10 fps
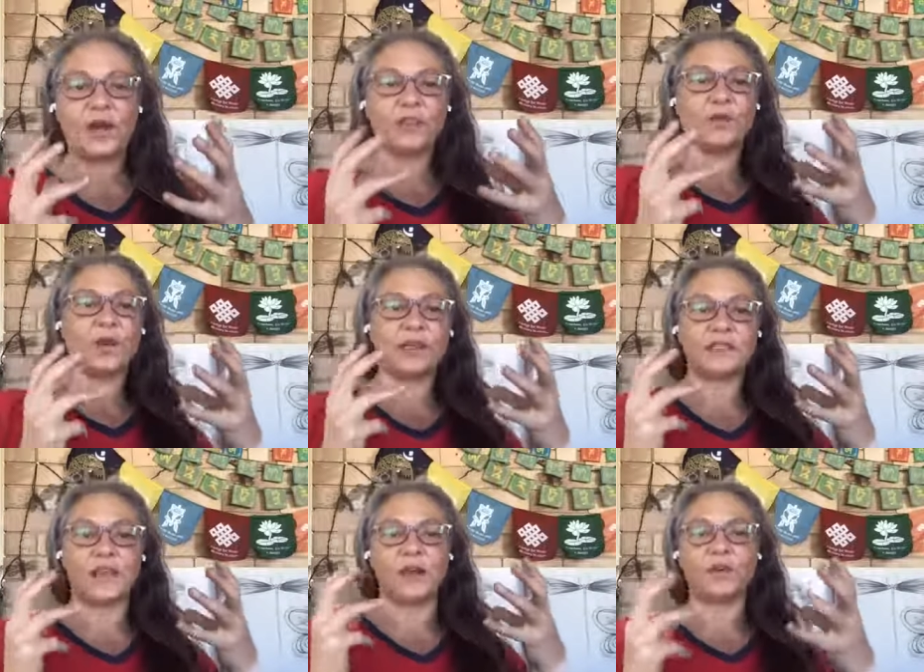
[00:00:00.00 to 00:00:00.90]

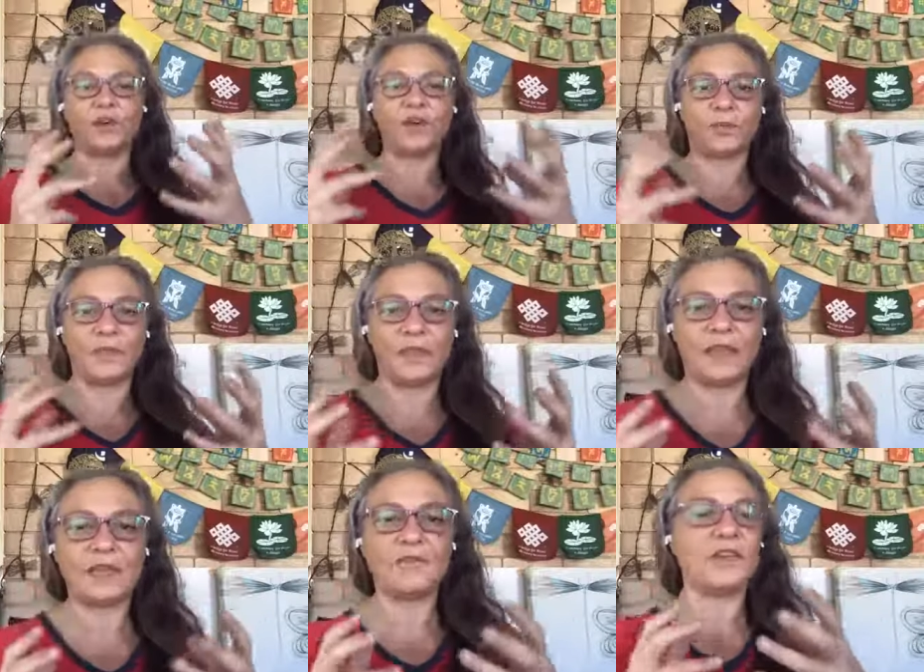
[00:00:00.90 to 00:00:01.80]
otherwise I would not be
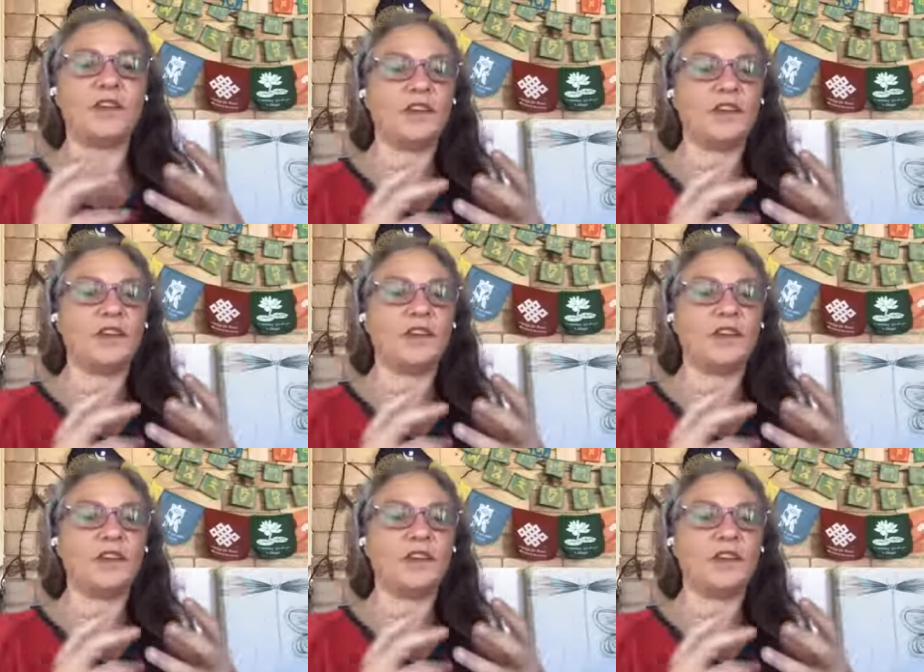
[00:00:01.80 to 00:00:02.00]
gifting it.